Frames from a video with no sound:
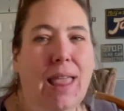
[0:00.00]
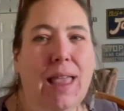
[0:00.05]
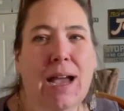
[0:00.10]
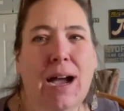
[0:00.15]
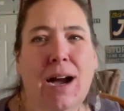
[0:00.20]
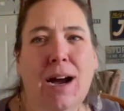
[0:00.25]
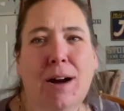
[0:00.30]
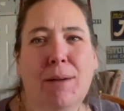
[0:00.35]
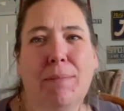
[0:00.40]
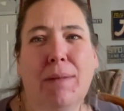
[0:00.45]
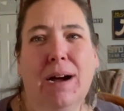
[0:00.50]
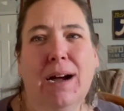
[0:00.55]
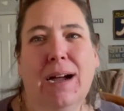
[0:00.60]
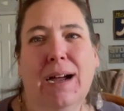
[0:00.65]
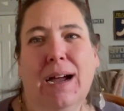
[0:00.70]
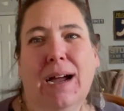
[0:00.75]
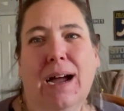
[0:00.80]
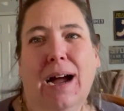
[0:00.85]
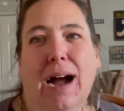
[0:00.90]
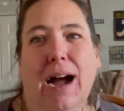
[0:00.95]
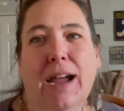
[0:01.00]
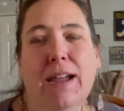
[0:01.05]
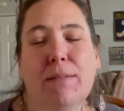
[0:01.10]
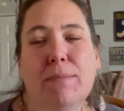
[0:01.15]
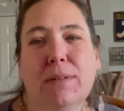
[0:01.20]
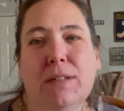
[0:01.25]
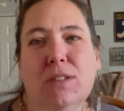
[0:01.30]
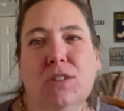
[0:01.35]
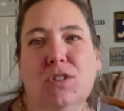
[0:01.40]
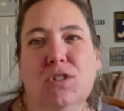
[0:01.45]
I
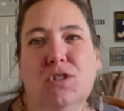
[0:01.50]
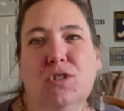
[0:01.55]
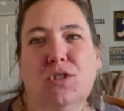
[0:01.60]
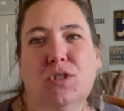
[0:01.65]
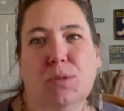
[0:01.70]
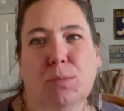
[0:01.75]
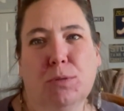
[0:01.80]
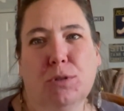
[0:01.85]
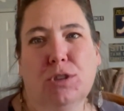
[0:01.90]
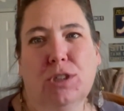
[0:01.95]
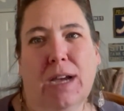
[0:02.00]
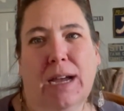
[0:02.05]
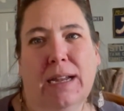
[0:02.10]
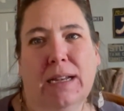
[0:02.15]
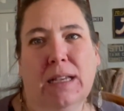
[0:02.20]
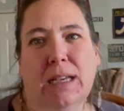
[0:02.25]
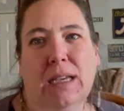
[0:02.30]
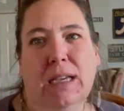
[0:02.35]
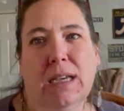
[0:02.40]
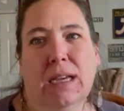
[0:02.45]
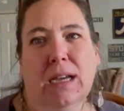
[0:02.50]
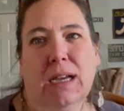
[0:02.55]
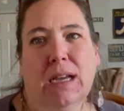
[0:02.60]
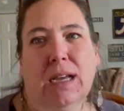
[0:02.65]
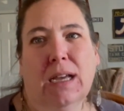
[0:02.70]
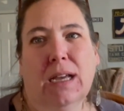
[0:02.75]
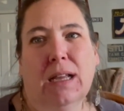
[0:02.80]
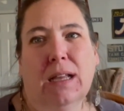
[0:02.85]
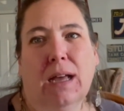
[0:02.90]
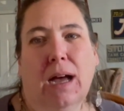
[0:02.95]
have been super chatty.
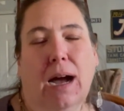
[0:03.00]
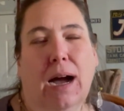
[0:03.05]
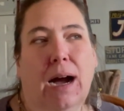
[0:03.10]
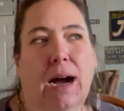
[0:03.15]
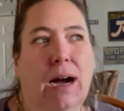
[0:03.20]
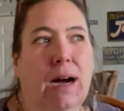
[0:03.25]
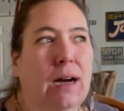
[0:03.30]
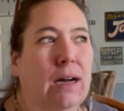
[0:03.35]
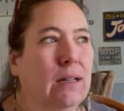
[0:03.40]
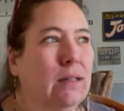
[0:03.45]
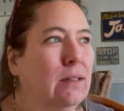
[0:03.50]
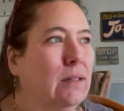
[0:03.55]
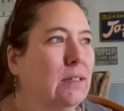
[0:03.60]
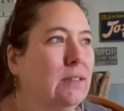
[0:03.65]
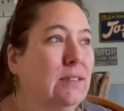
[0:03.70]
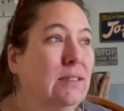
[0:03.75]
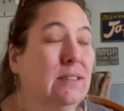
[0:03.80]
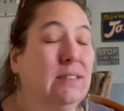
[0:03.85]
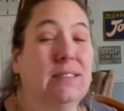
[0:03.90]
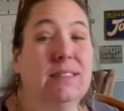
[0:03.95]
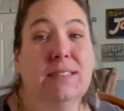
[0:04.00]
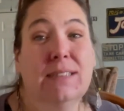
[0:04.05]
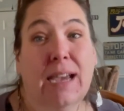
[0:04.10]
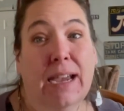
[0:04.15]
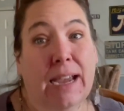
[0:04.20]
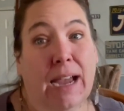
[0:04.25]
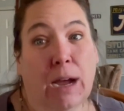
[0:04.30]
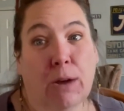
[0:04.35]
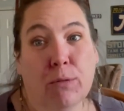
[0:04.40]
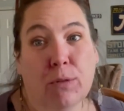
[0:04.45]
Let's see,
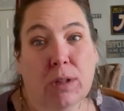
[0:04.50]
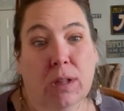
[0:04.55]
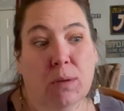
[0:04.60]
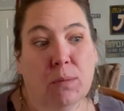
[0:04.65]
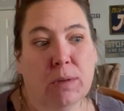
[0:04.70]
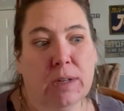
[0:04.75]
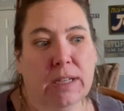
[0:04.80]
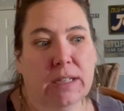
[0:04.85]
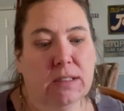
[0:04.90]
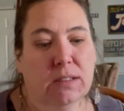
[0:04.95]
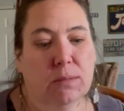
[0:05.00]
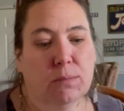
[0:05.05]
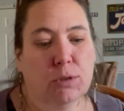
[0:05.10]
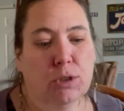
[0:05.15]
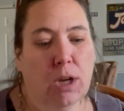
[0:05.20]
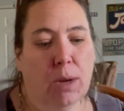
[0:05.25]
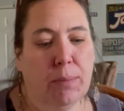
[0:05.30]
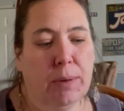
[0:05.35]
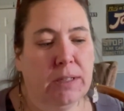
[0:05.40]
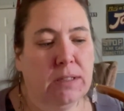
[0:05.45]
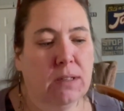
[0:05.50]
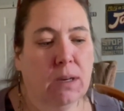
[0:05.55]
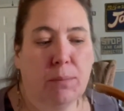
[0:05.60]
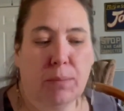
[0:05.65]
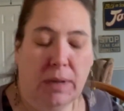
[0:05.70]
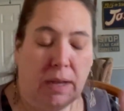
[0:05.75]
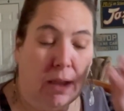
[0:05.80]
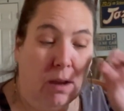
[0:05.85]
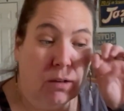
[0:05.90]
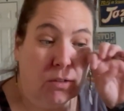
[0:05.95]
today I really want to get some shopping done,
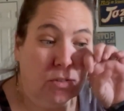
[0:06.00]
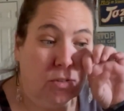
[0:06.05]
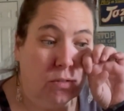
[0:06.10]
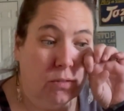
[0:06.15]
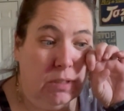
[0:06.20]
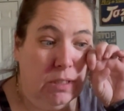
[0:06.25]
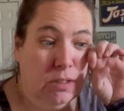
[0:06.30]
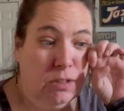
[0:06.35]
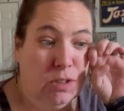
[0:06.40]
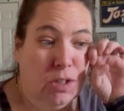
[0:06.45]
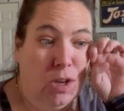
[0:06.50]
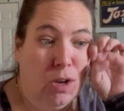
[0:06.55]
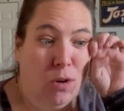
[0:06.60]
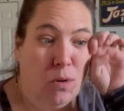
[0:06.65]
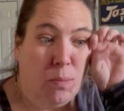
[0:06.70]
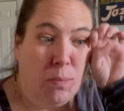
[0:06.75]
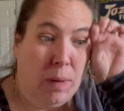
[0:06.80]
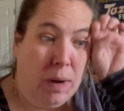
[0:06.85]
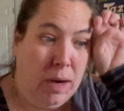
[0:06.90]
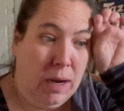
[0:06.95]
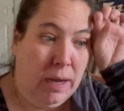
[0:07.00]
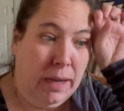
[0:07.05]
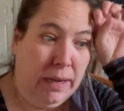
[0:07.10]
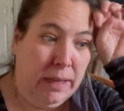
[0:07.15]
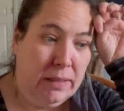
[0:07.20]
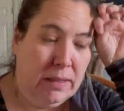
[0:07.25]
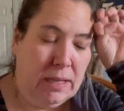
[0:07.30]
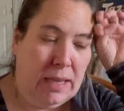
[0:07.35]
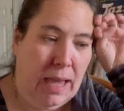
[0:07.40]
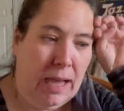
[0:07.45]
but I also need to go
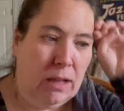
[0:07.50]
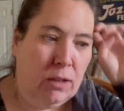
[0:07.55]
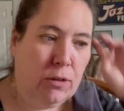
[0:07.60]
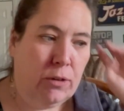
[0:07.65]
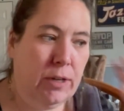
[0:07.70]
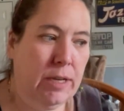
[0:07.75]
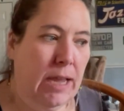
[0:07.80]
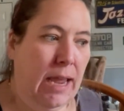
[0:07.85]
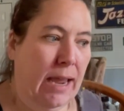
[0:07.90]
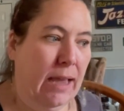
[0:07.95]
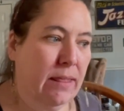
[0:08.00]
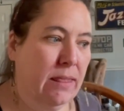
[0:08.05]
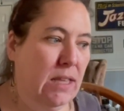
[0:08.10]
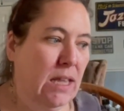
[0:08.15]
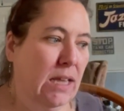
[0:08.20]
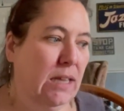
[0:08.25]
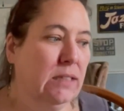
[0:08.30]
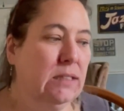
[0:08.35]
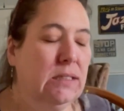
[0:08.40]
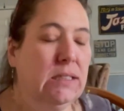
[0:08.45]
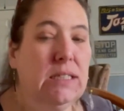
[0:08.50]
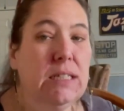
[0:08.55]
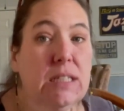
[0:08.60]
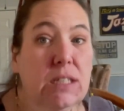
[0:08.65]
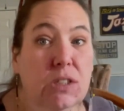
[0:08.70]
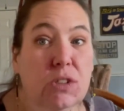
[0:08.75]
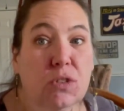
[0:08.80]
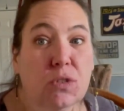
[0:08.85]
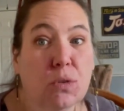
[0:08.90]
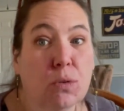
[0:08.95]
by the gallery and the
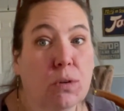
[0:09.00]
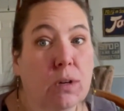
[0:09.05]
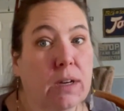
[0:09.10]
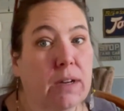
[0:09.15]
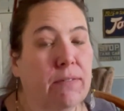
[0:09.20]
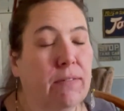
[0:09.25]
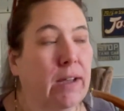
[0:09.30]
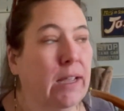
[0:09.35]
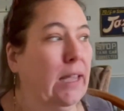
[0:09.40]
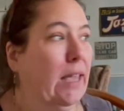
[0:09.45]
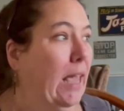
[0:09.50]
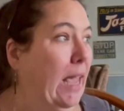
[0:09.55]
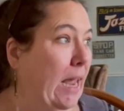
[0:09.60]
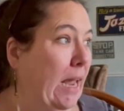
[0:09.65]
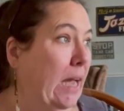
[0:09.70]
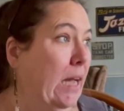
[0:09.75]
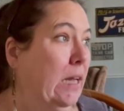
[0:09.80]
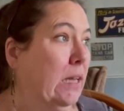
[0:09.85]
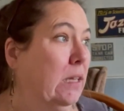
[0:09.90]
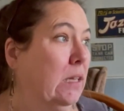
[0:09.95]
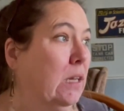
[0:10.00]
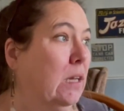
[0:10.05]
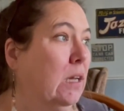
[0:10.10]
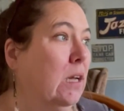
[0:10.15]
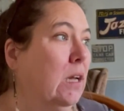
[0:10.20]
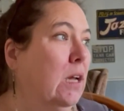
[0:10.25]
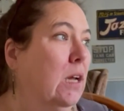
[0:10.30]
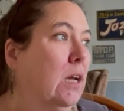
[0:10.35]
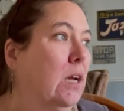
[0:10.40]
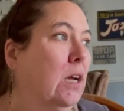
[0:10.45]
antique store if I can
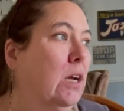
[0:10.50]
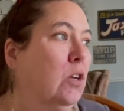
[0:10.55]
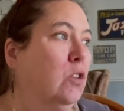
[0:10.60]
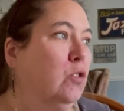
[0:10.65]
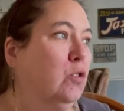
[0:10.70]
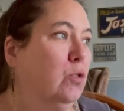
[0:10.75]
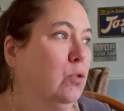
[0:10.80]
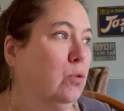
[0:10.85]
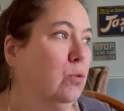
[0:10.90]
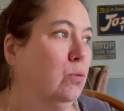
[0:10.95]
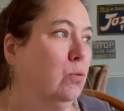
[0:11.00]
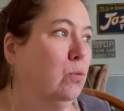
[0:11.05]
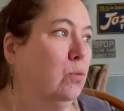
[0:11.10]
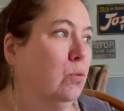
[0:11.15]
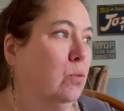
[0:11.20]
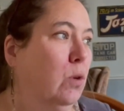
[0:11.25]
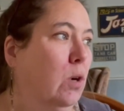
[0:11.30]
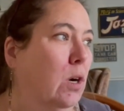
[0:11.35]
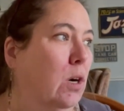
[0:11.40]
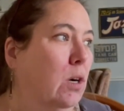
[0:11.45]
to